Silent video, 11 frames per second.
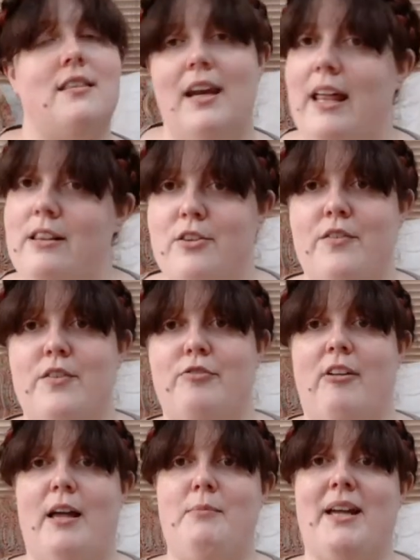the length of the
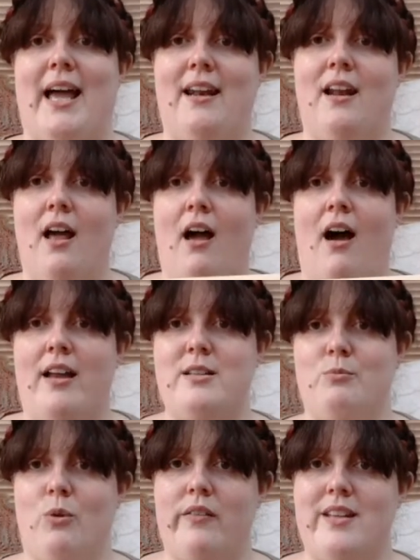frame, again I
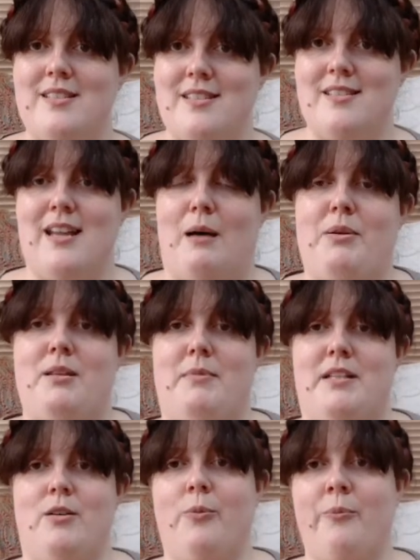didn't want this to snap in the
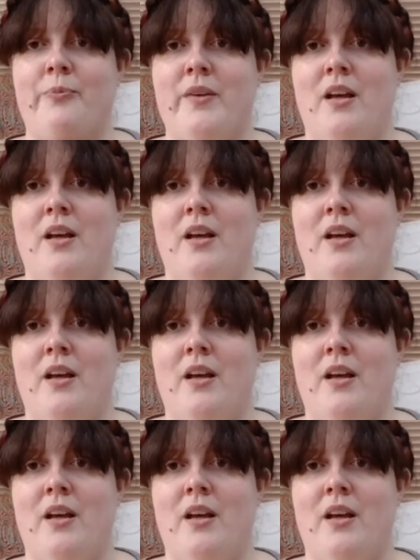middle.